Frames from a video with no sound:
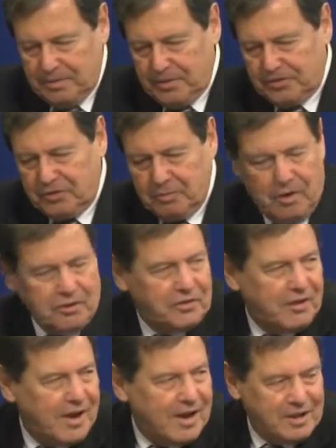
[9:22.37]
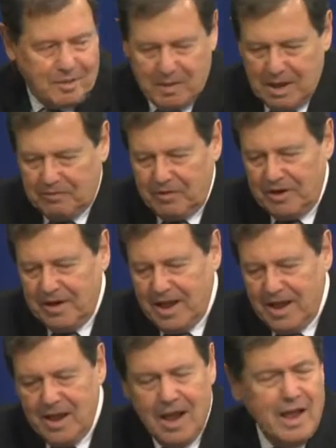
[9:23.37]
They're supposed to get them every
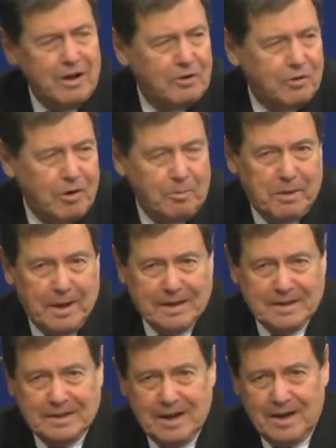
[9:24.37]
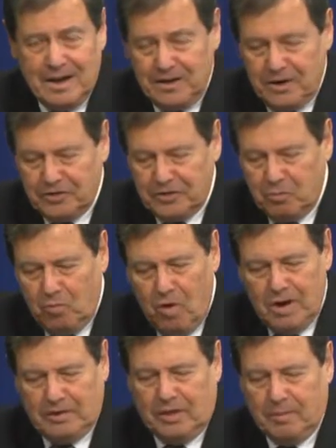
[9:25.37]
day. Trump has said he doesn't
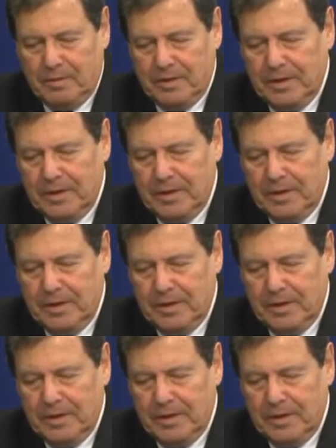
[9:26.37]
want them.